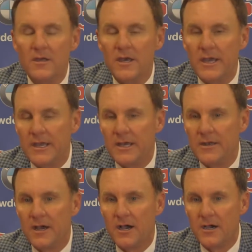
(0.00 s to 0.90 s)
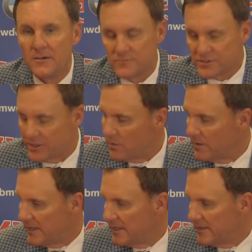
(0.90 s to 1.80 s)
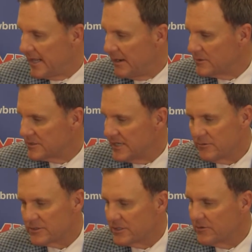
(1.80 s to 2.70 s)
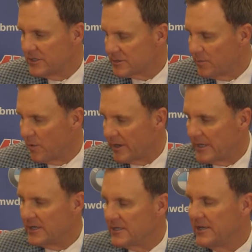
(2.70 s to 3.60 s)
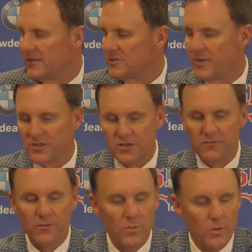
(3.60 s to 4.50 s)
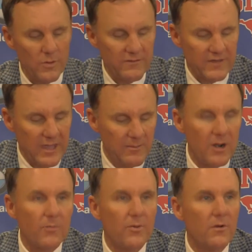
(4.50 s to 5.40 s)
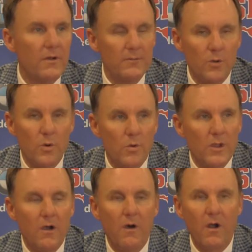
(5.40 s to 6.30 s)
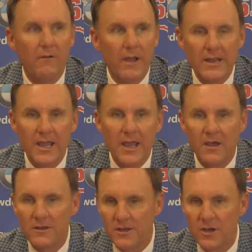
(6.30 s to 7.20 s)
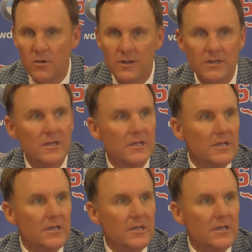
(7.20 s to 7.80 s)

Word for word: And um, so that was that was so disappointing, and, and, especially from where we've came in our program to where we are right now, and to know in